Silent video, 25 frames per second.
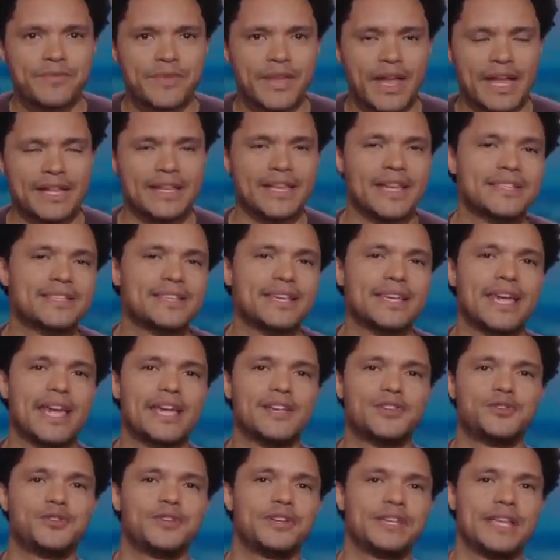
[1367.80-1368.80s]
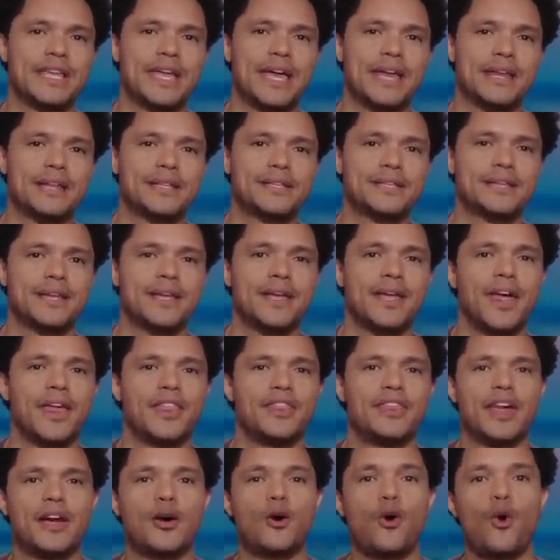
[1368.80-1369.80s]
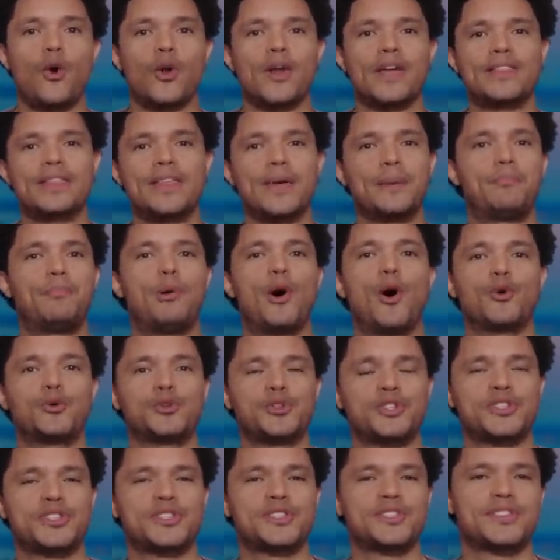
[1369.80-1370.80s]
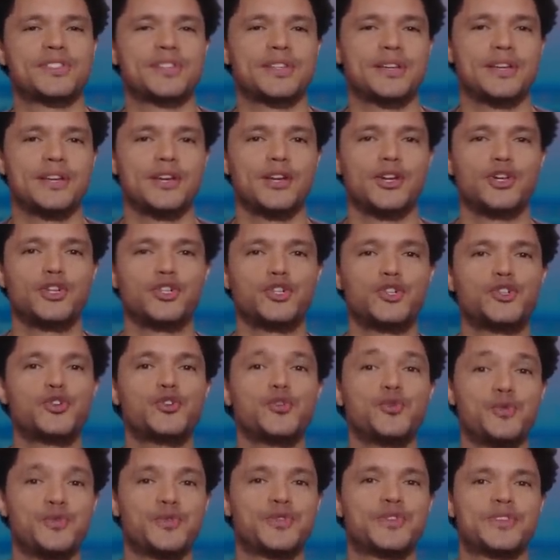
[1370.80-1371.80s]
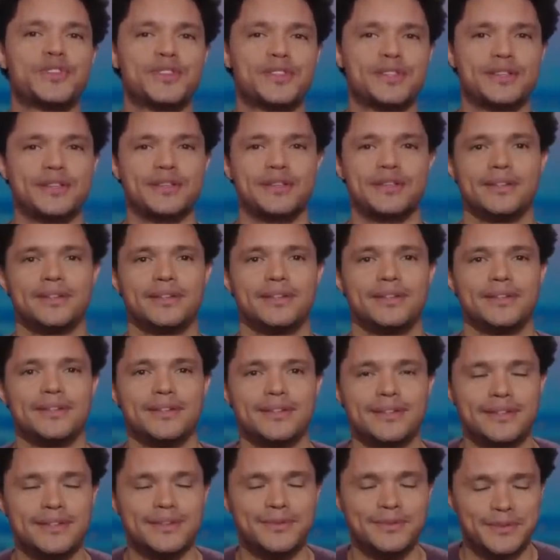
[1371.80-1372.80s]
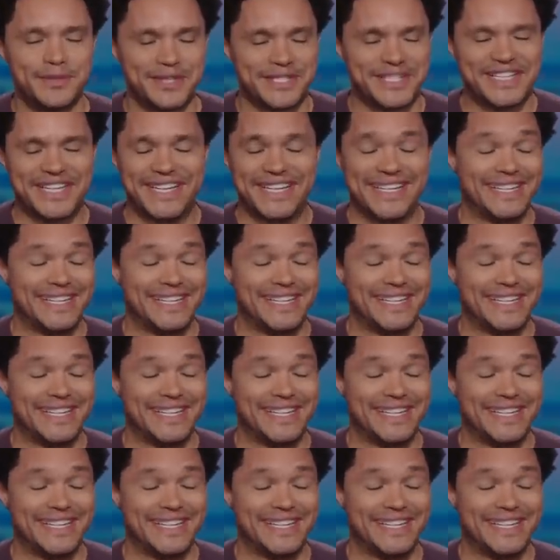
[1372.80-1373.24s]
And yes, in case you didn't get it, they're calling their posts truths, which